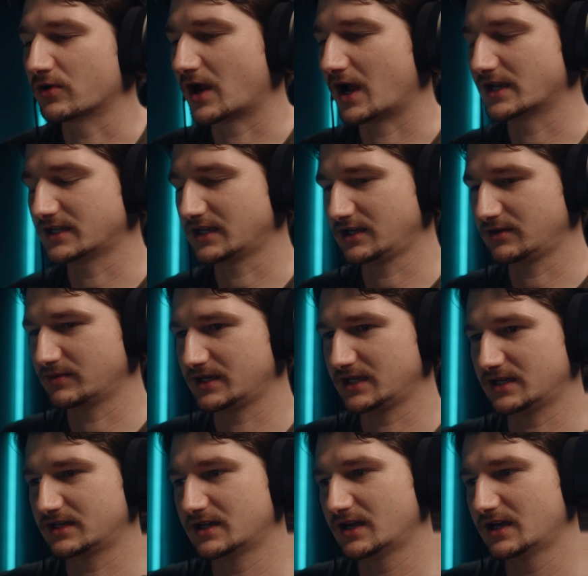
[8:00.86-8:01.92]
content you would
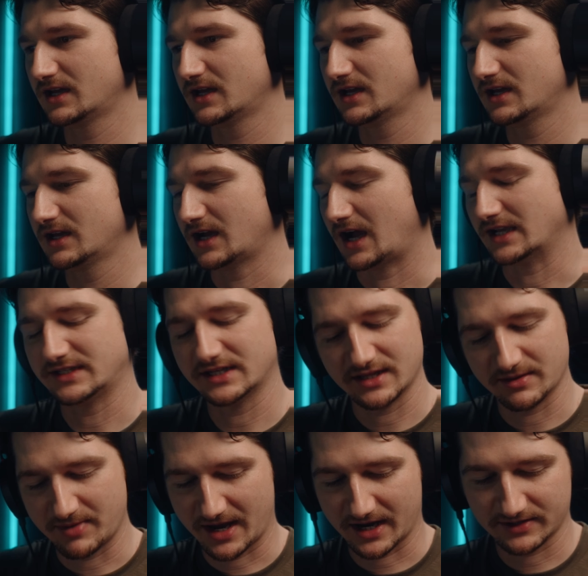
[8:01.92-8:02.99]
need. I take
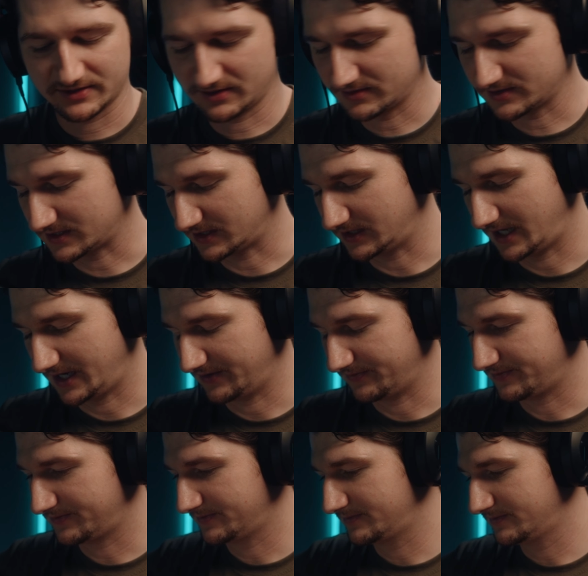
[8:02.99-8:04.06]
that back. There's a lot
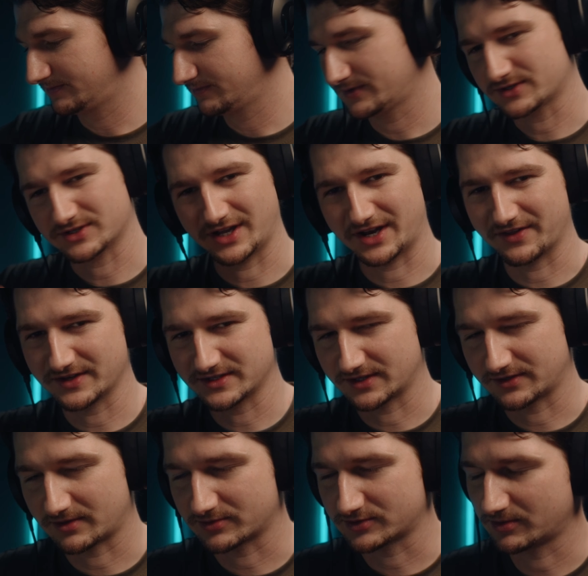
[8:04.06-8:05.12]
of things out
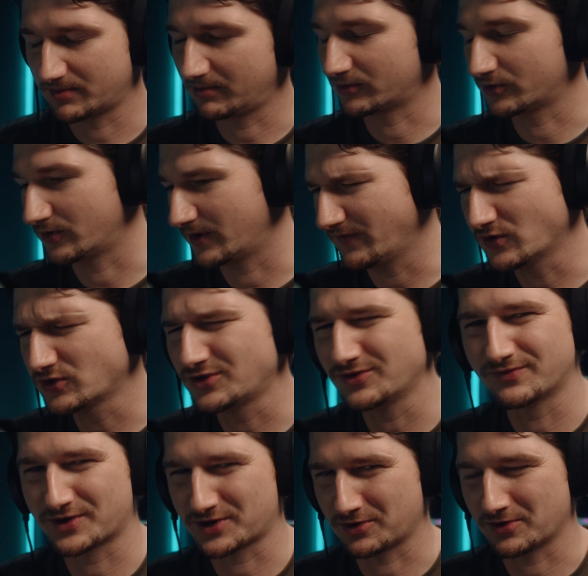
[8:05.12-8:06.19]
there I'm sure people are doing. If you're shooting
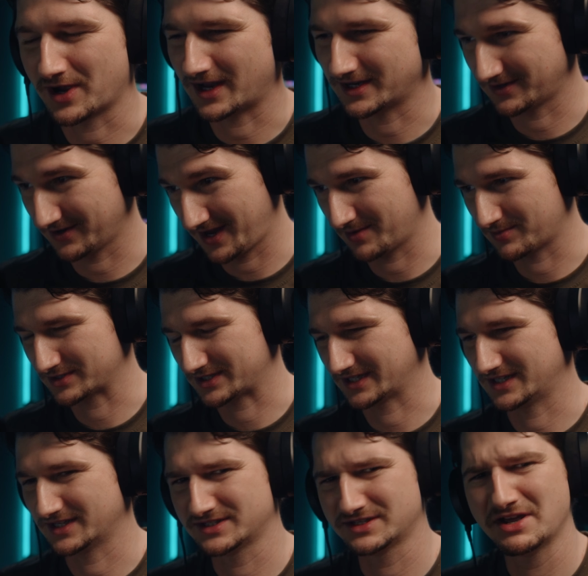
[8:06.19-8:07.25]
vertical content cameras like
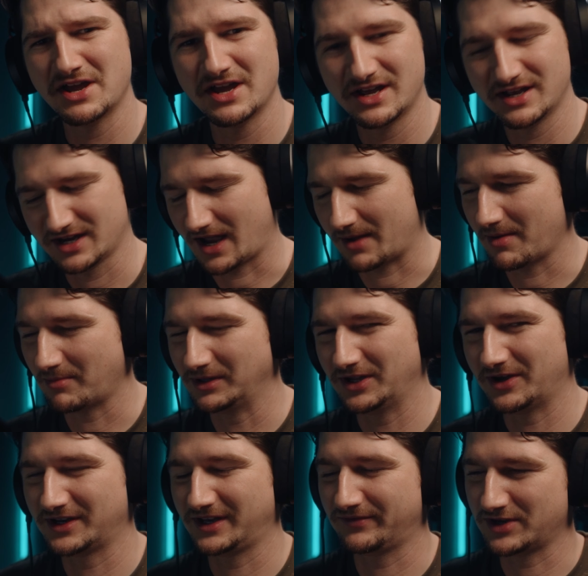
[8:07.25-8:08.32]
this, comment below.
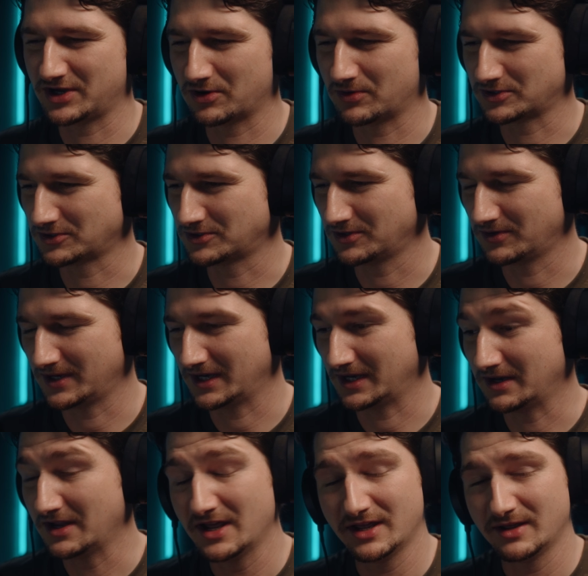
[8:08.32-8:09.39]
I'd love to hear what you're shooting
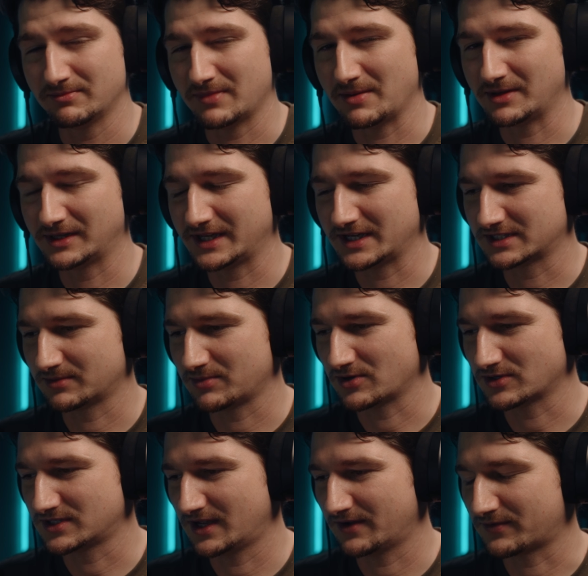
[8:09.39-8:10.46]
and maybe link some of your
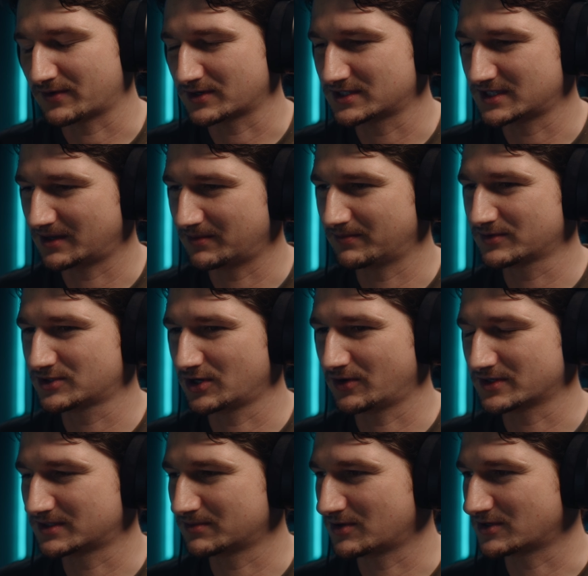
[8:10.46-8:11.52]
stuff or show
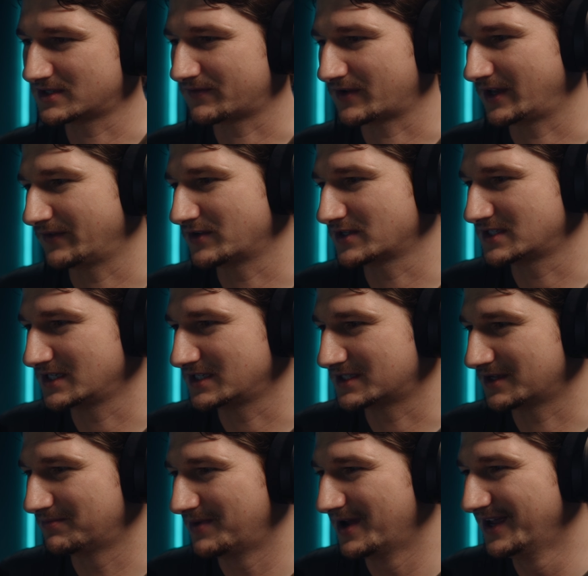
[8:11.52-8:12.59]
us some of your stuff. I'd love to see
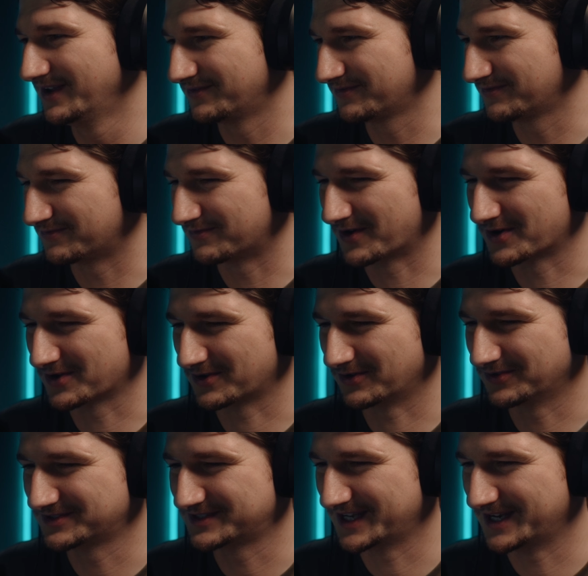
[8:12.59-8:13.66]
some vertical
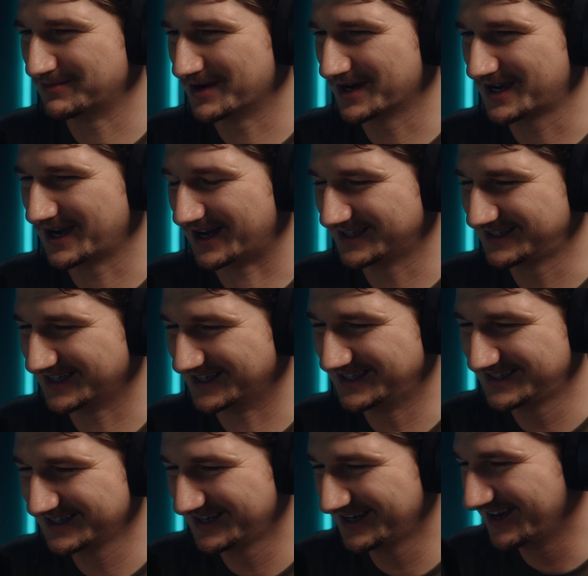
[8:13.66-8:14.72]
cinema content.